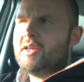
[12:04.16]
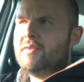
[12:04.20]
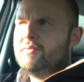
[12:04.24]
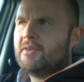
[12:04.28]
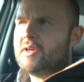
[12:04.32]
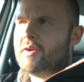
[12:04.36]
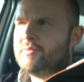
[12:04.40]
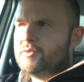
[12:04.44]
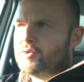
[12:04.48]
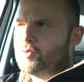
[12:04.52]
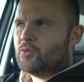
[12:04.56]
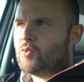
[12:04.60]
even
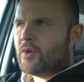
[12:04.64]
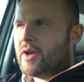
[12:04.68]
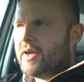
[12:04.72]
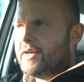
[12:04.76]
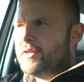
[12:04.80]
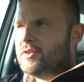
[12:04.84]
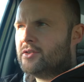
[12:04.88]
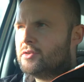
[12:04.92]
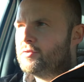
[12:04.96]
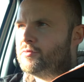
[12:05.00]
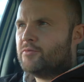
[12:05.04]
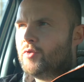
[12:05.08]
have to
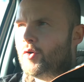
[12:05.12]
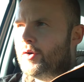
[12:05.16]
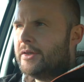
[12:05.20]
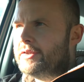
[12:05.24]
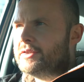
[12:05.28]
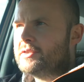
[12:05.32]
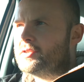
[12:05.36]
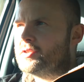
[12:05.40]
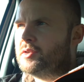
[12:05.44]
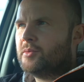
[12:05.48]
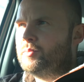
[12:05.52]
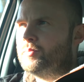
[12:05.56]
raise your
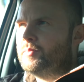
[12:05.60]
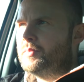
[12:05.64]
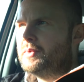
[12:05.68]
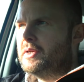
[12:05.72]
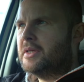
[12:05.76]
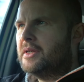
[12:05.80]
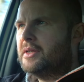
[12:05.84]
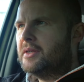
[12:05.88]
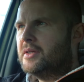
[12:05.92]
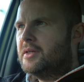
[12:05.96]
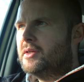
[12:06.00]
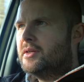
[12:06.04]
voice to them.
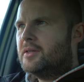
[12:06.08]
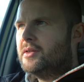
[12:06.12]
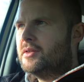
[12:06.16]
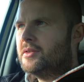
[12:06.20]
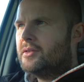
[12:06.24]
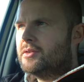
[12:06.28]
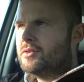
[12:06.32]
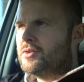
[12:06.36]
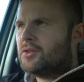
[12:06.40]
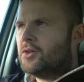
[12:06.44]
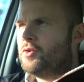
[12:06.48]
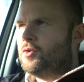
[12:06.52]

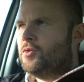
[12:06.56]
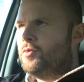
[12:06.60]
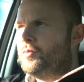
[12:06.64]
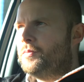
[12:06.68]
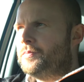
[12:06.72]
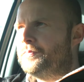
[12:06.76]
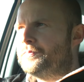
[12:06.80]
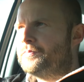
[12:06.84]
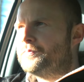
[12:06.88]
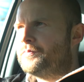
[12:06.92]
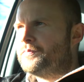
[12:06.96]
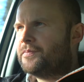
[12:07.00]
So
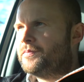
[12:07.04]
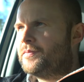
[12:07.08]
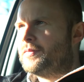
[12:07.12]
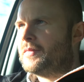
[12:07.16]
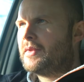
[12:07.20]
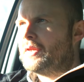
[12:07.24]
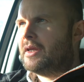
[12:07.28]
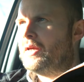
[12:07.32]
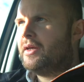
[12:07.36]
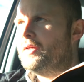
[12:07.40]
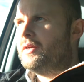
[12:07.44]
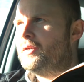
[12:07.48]

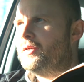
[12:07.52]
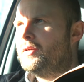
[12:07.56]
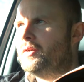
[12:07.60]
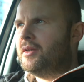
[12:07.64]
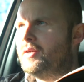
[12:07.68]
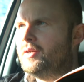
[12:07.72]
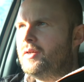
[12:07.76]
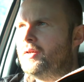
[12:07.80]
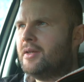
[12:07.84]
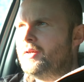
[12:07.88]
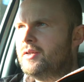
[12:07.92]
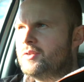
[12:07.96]

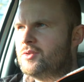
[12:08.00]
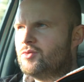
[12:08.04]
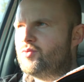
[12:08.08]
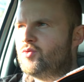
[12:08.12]
it's